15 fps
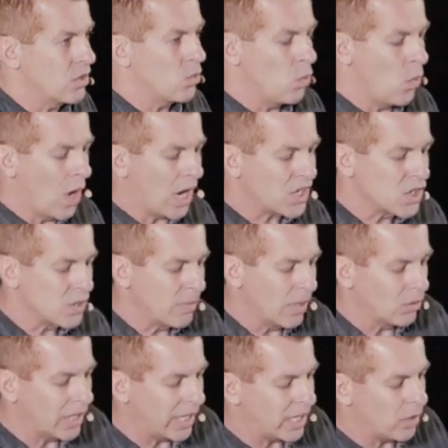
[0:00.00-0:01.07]
who walks
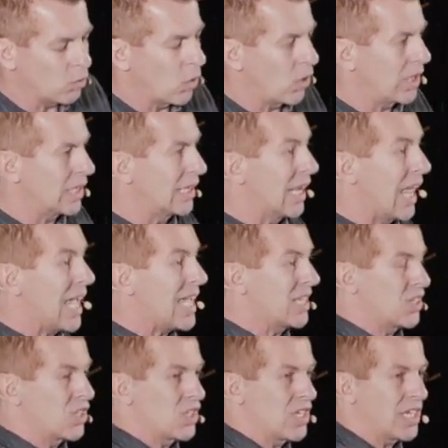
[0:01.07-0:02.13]
about like a roaring
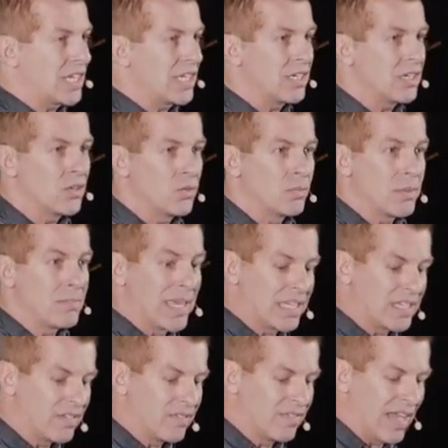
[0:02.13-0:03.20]
lion, seeking whom he may
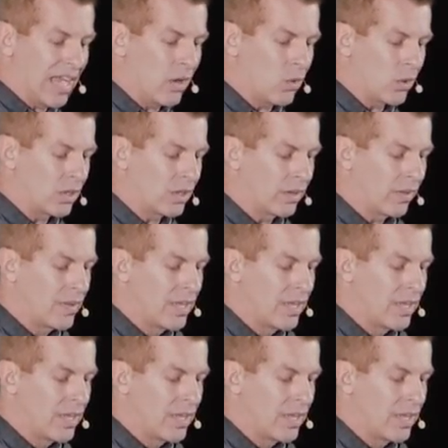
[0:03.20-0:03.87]
devour.